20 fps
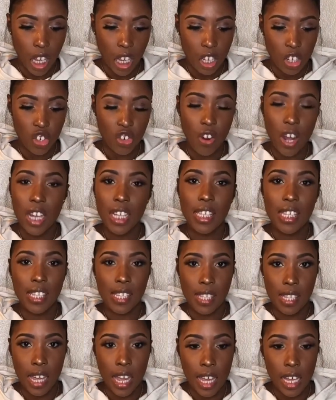trying to
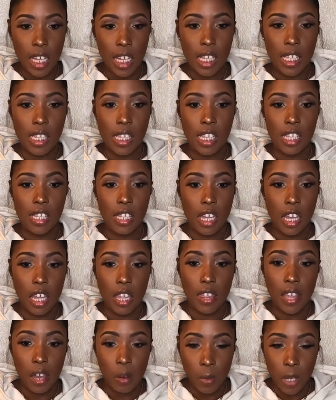stay consistent in
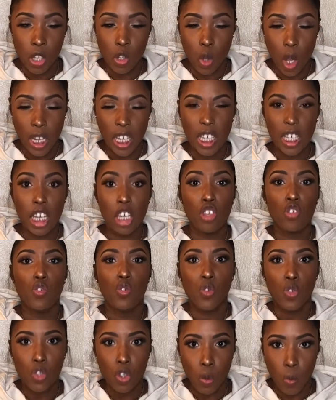that way so I can get
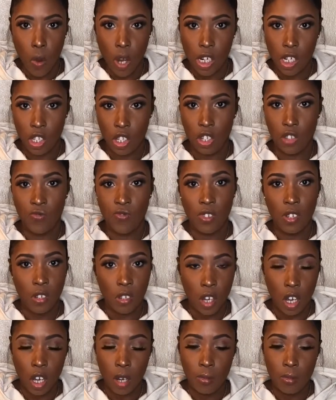used to wanting to
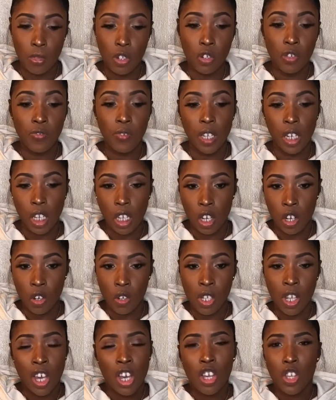do videos,